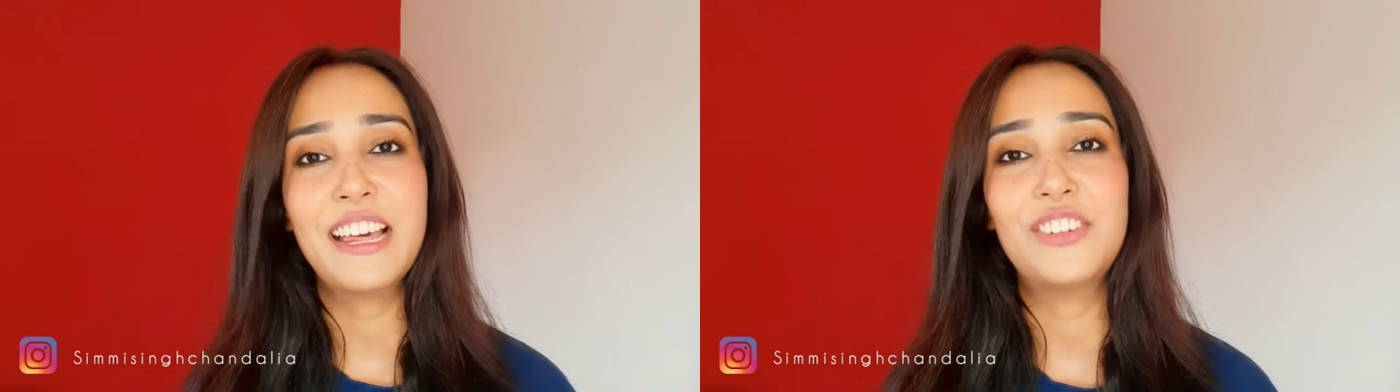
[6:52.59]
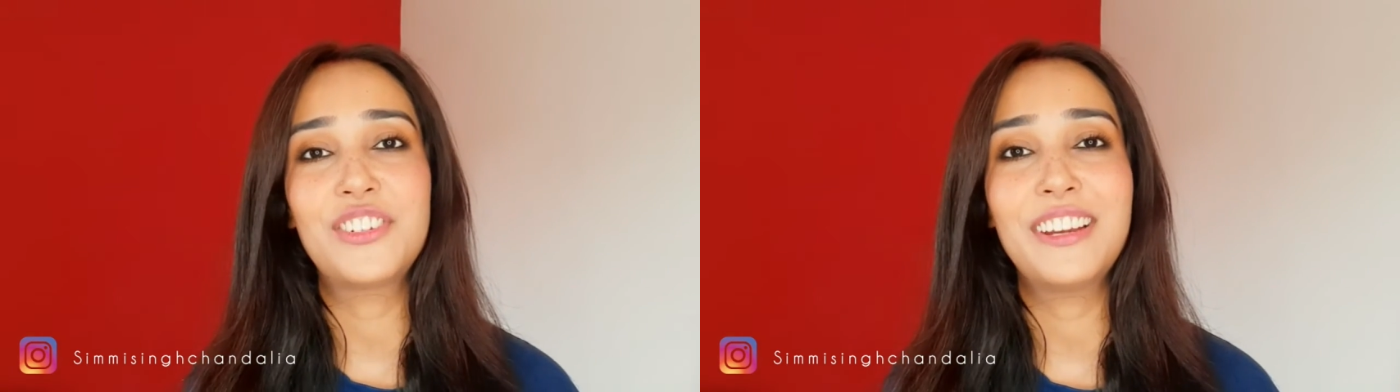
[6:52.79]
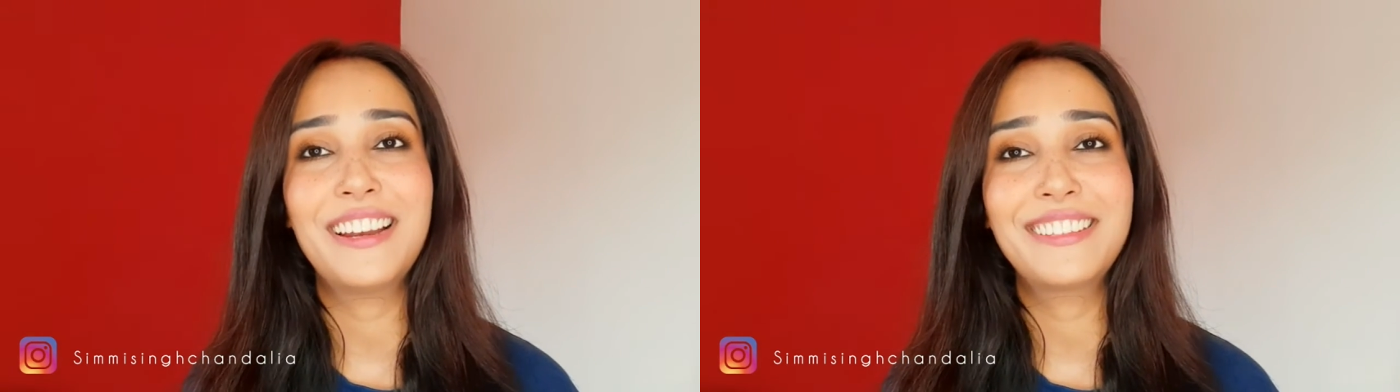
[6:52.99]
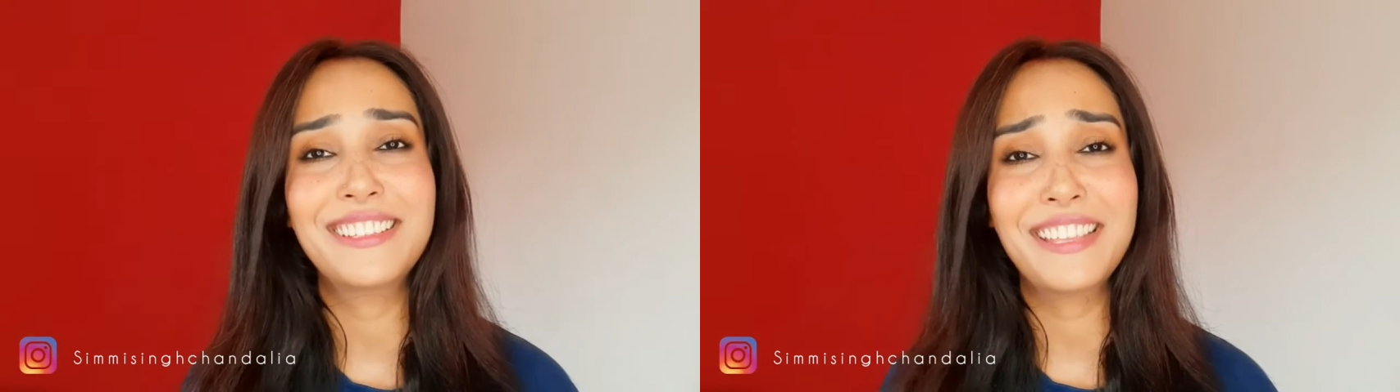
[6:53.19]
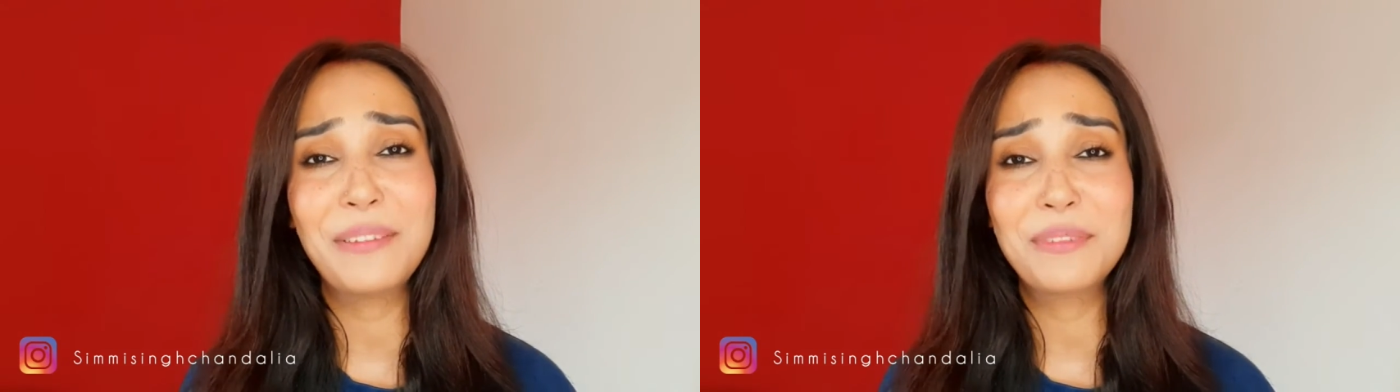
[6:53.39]
natural
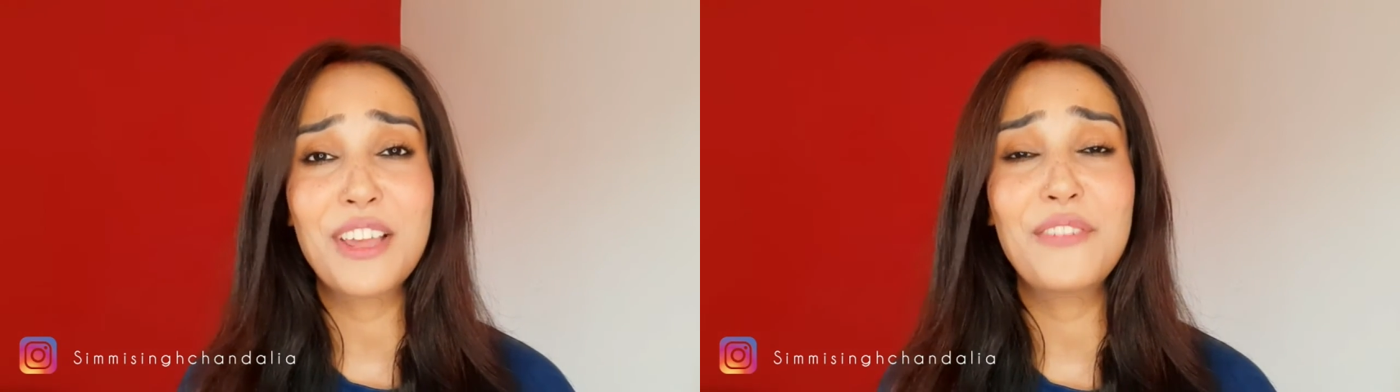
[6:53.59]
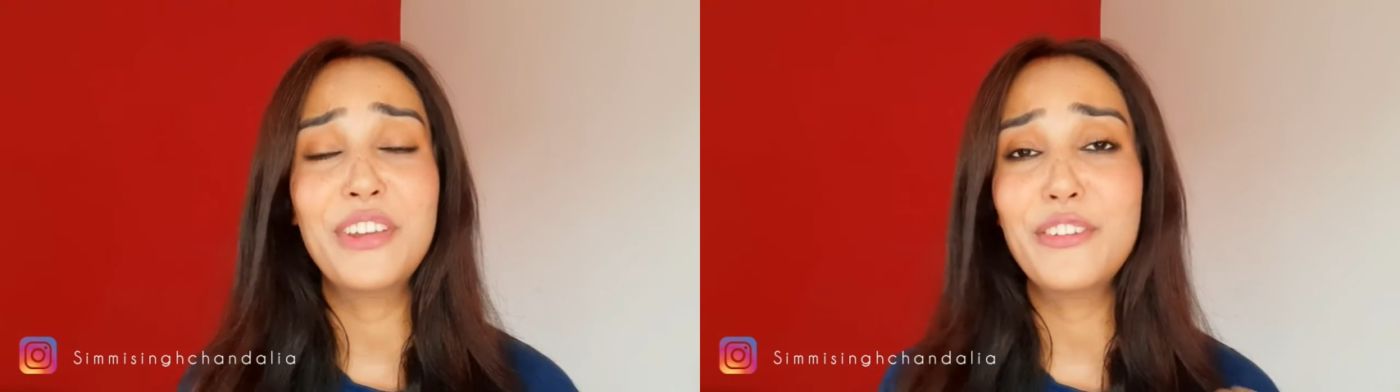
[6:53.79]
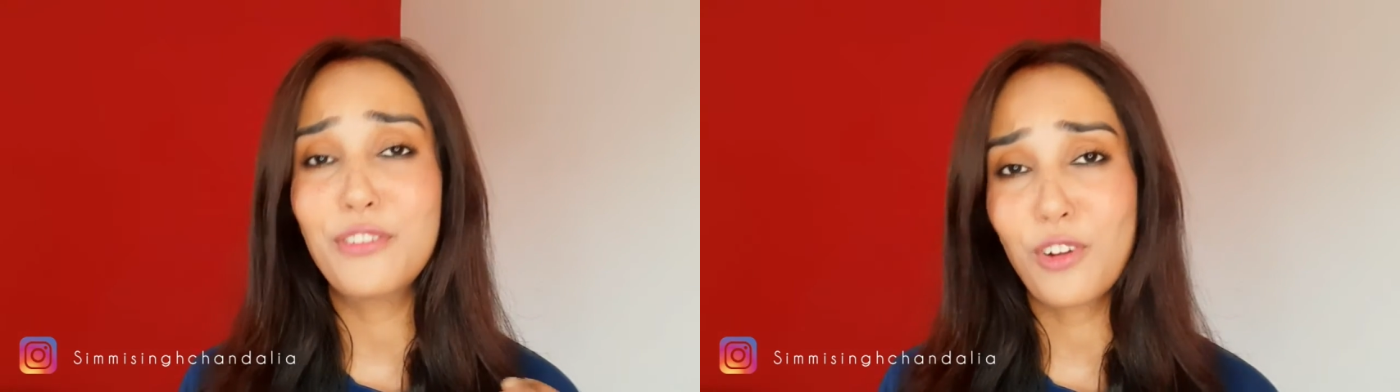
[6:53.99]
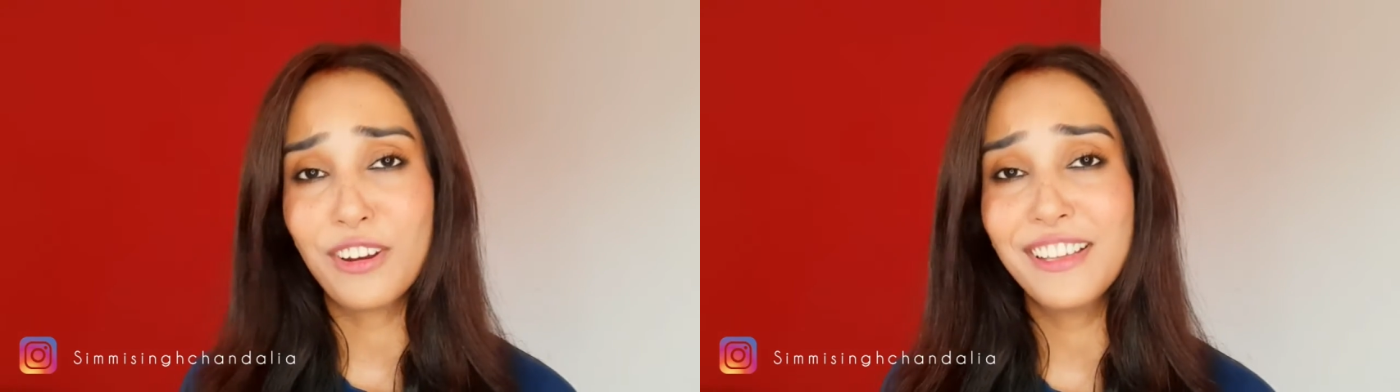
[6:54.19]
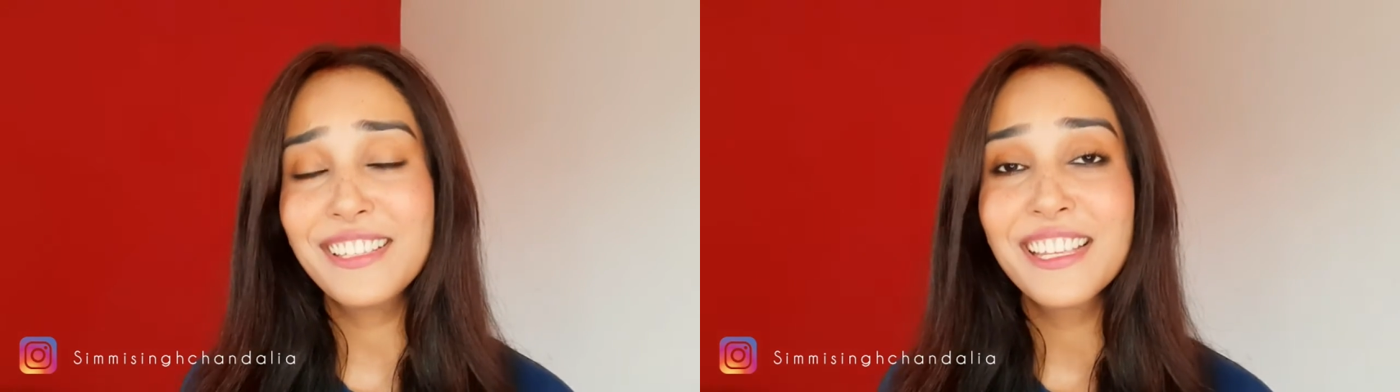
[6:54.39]
at the same time, very
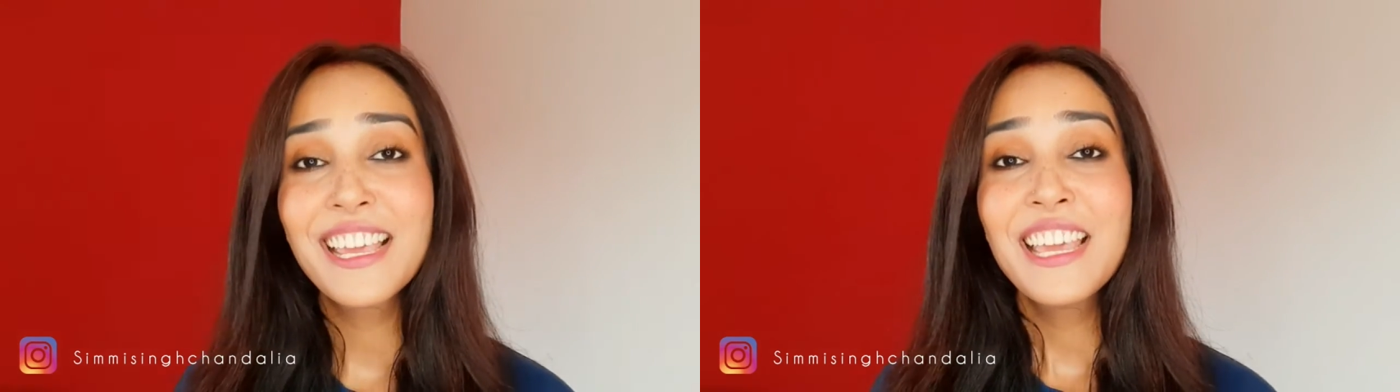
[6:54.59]
flawless.